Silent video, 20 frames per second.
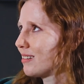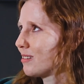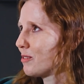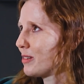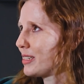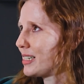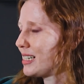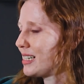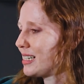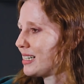
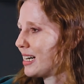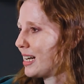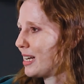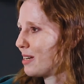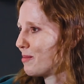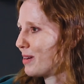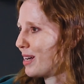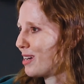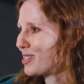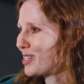what's his
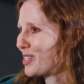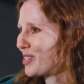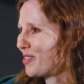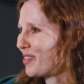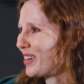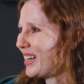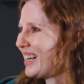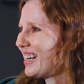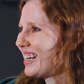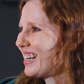name now?
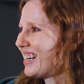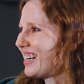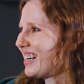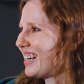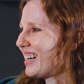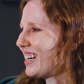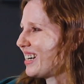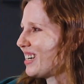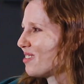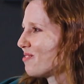Sorry,
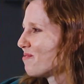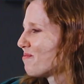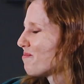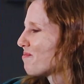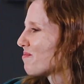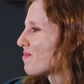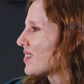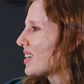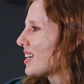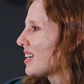
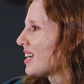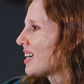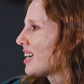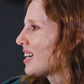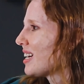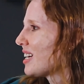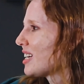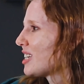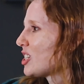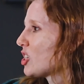
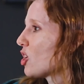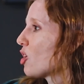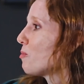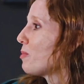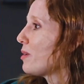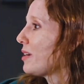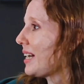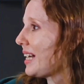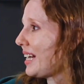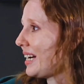
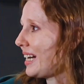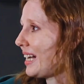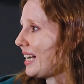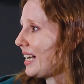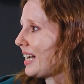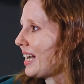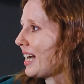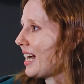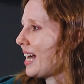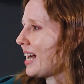
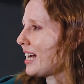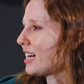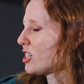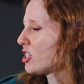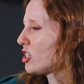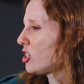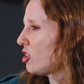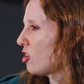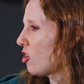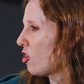Javett and
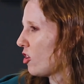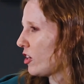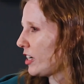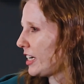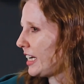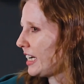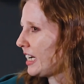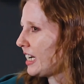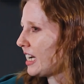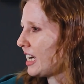Lelani.